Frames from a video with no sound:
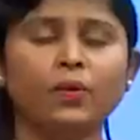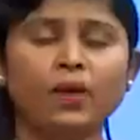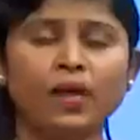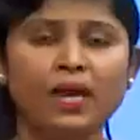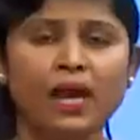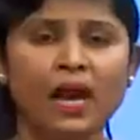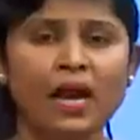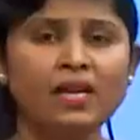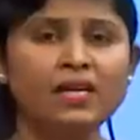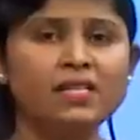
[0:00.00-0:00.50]

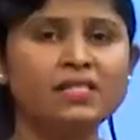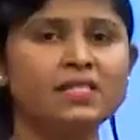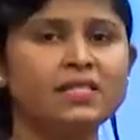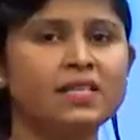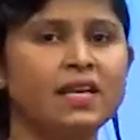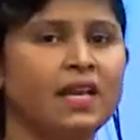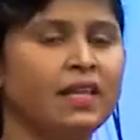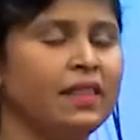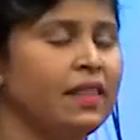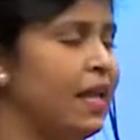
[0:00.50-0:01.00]
can
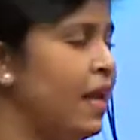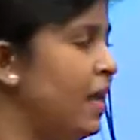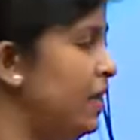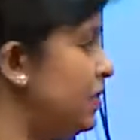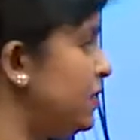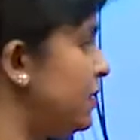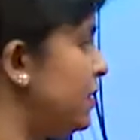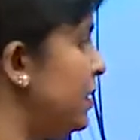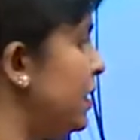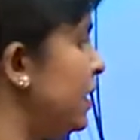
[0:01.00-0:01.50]
understand
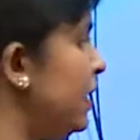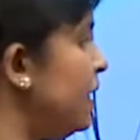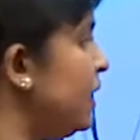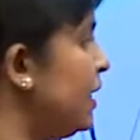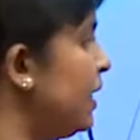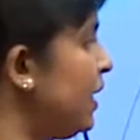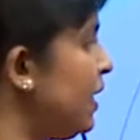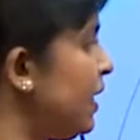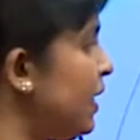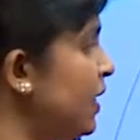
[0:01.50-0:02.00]
that
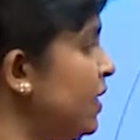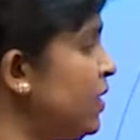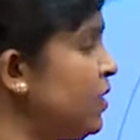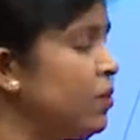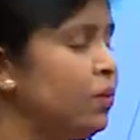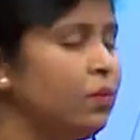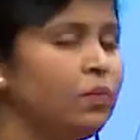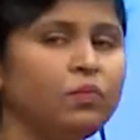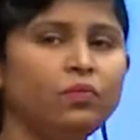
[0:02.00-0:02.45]
heat,